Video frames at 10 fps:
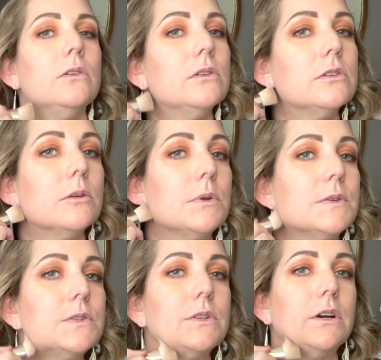So I'm going
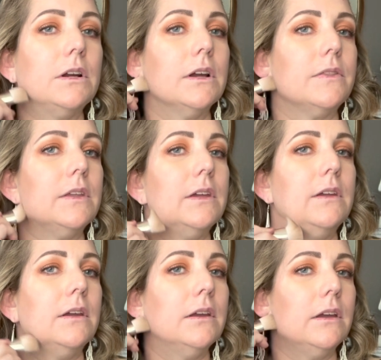to start at
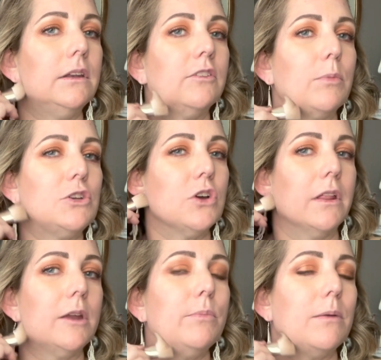the end of my
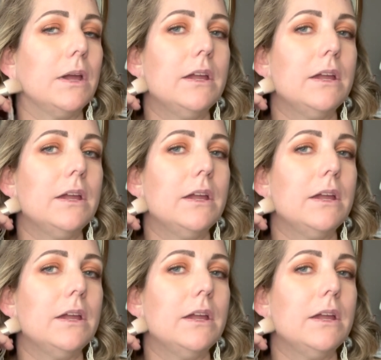jawline by my